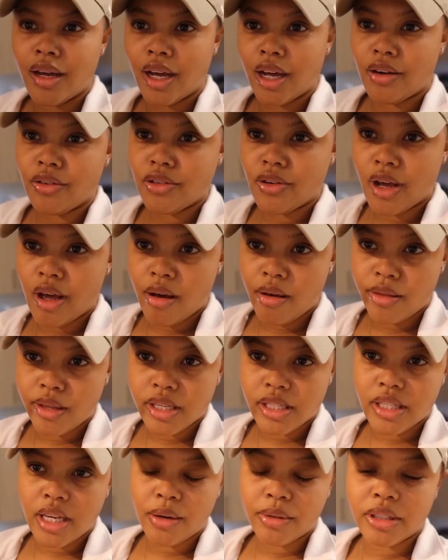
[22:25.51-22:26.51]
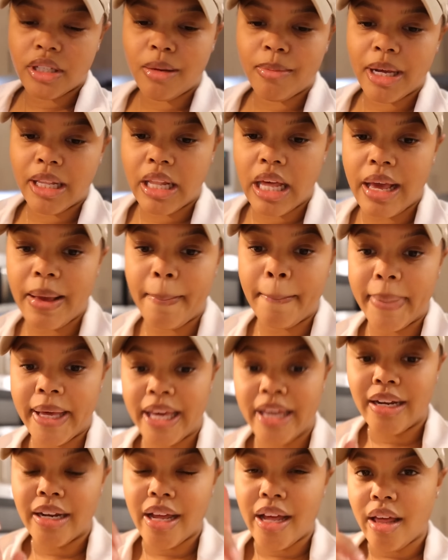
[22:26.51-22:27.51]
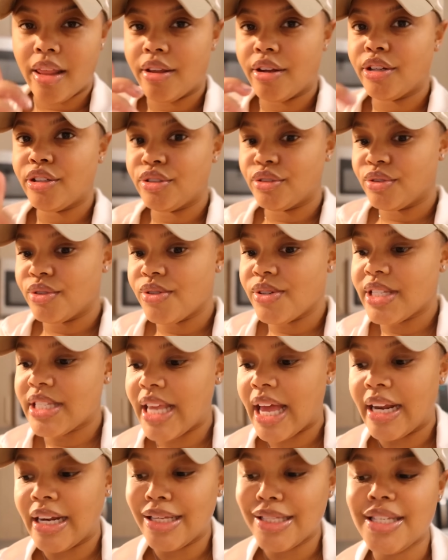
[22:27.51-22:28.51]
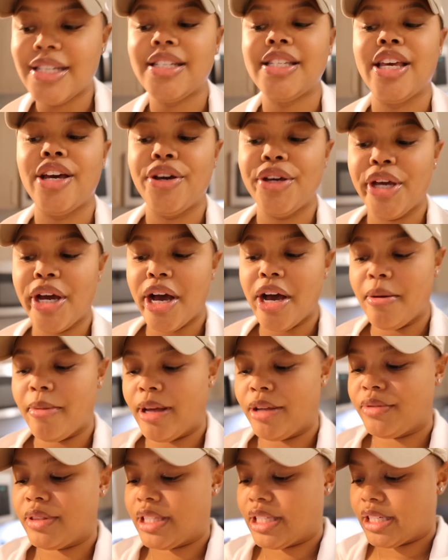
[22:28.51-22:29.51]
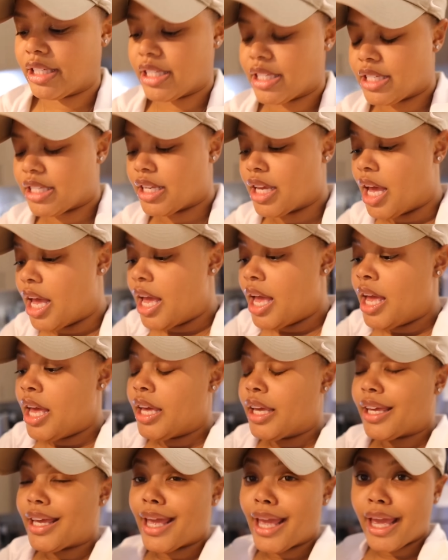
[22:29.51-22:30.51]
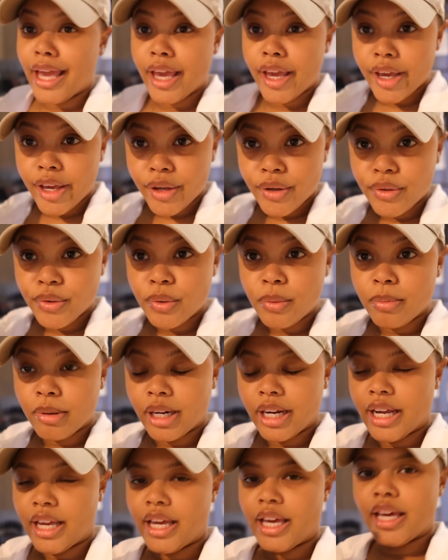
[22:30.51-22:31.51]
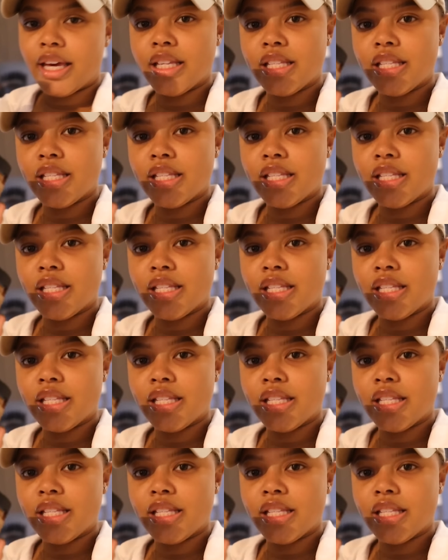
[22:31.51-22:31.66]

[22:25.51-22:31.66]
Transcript: I don't know how it looks now without my light, but in other news, I need to tell y'all about this candle brand.